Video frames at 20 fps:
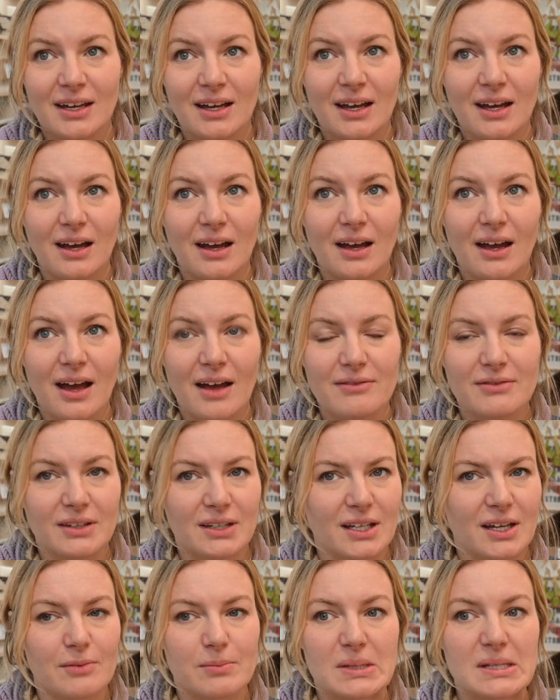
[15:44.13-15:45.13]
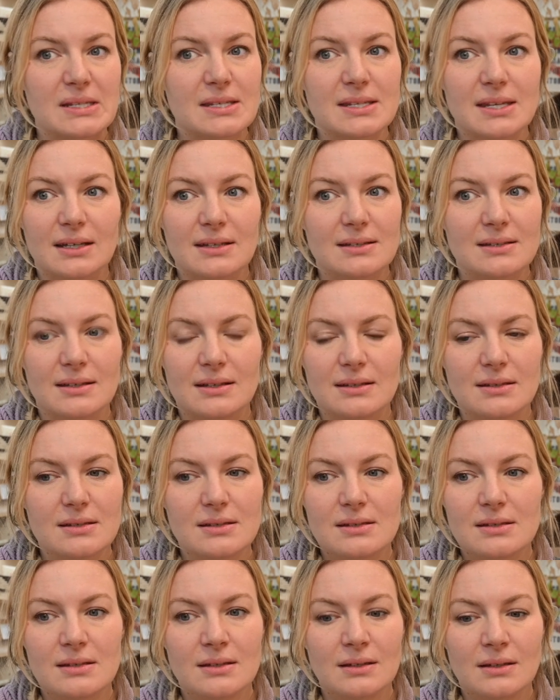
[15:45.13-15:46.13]
I feel like I've been sick
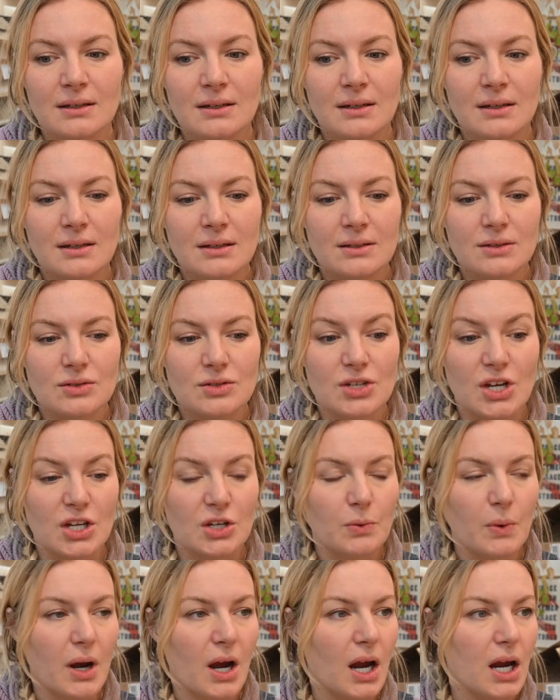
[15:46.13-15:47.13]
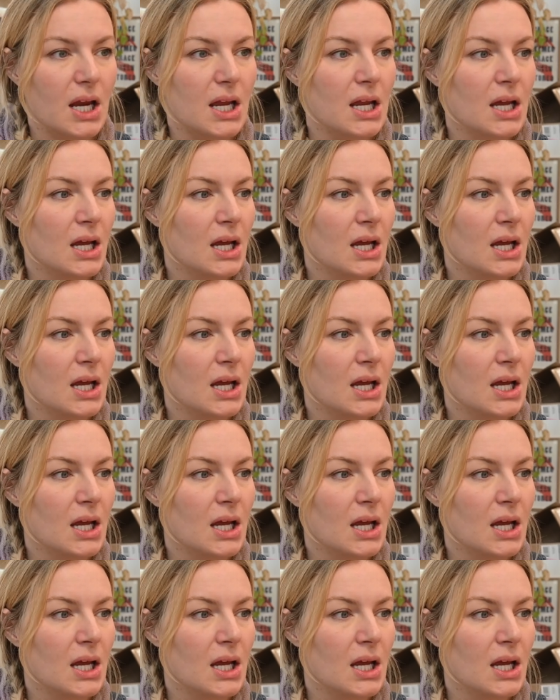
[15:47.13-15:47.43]
since January,